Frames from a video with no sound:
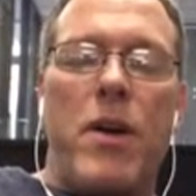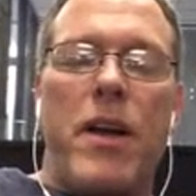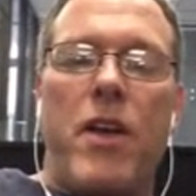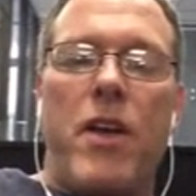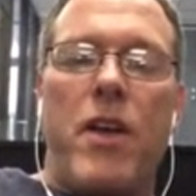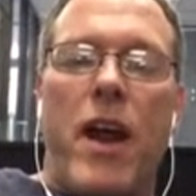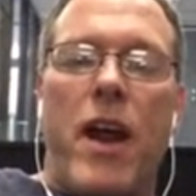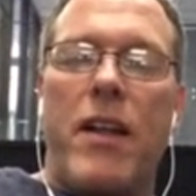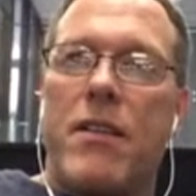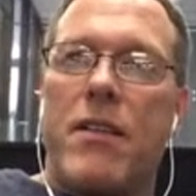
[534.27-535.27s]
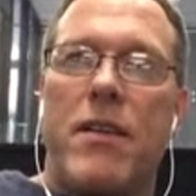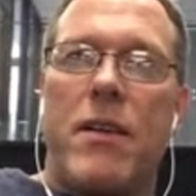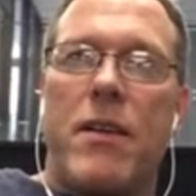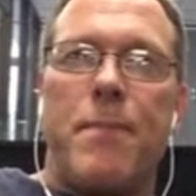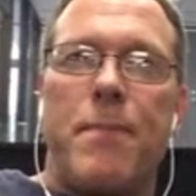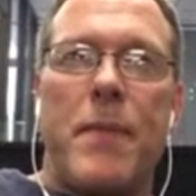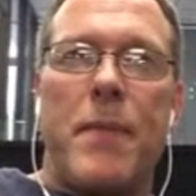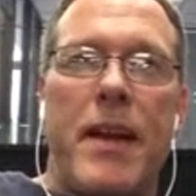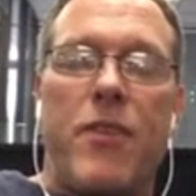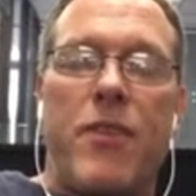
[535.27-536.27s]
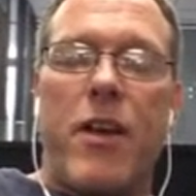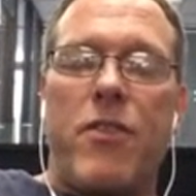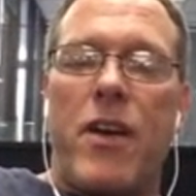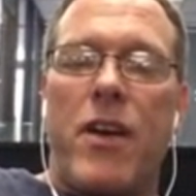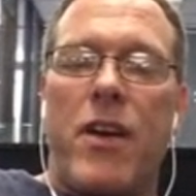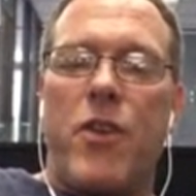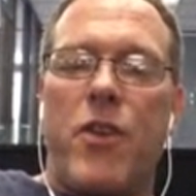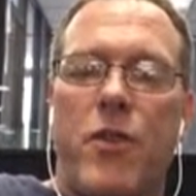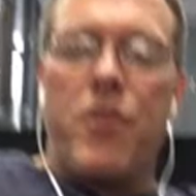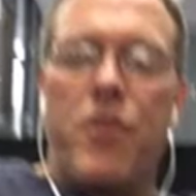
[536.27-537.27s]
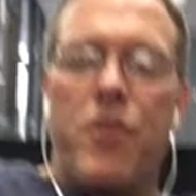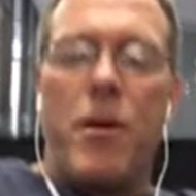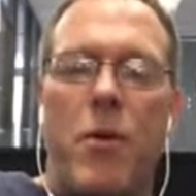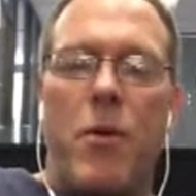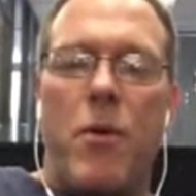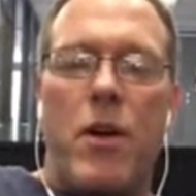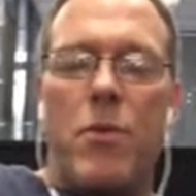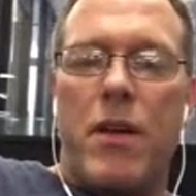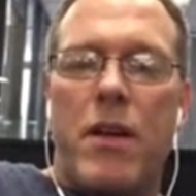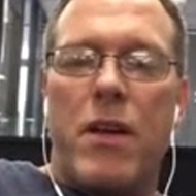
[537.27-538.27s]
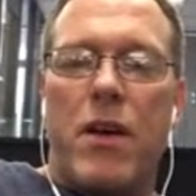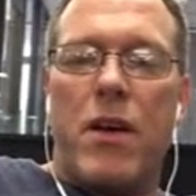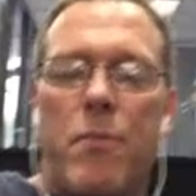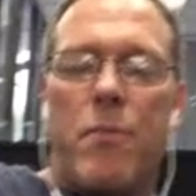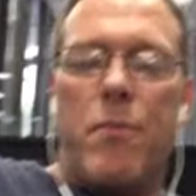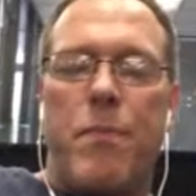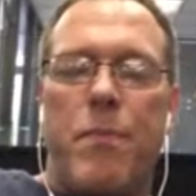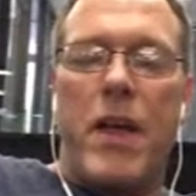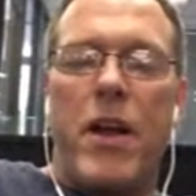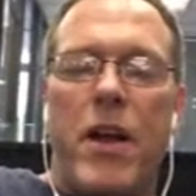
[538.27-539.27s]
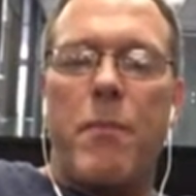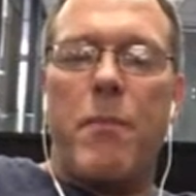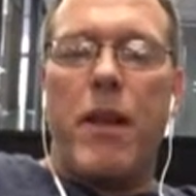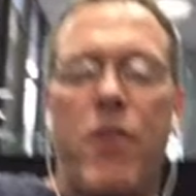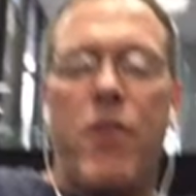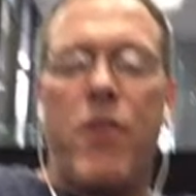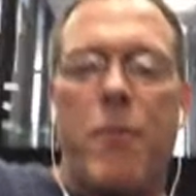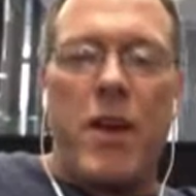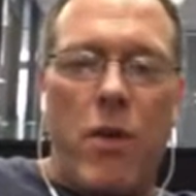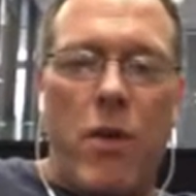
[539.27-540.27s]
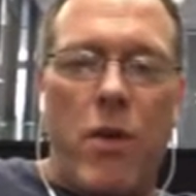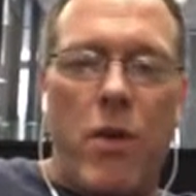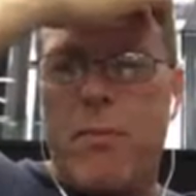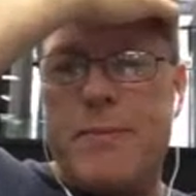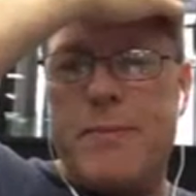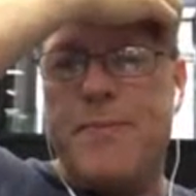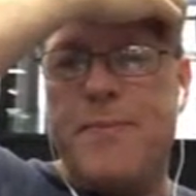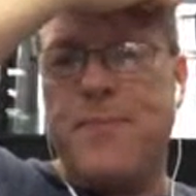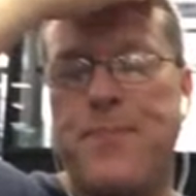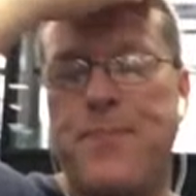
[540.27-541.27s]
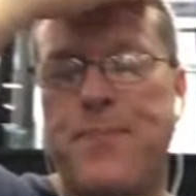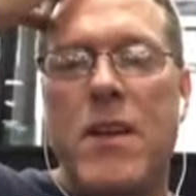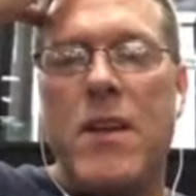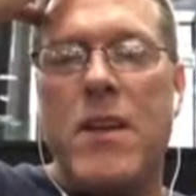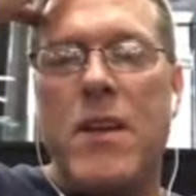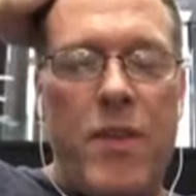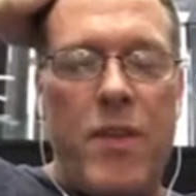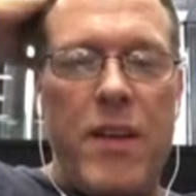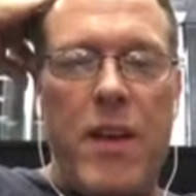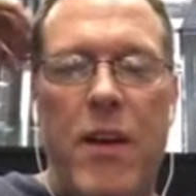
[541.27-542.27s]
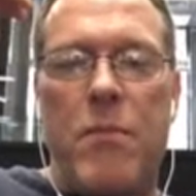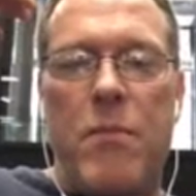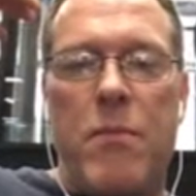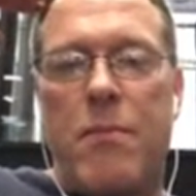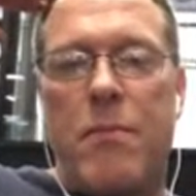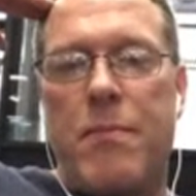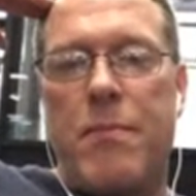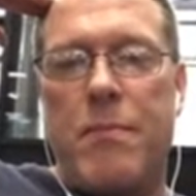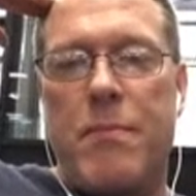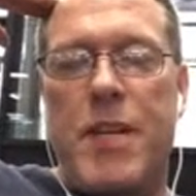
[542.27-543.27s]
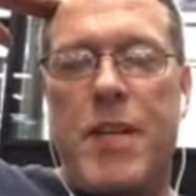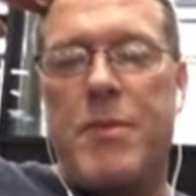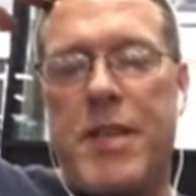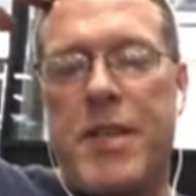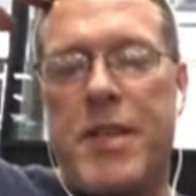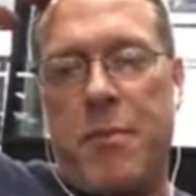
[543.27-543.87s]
And I'm really excited to announce, actually on here for the first time, I'm working with a internet-based company where all the Stop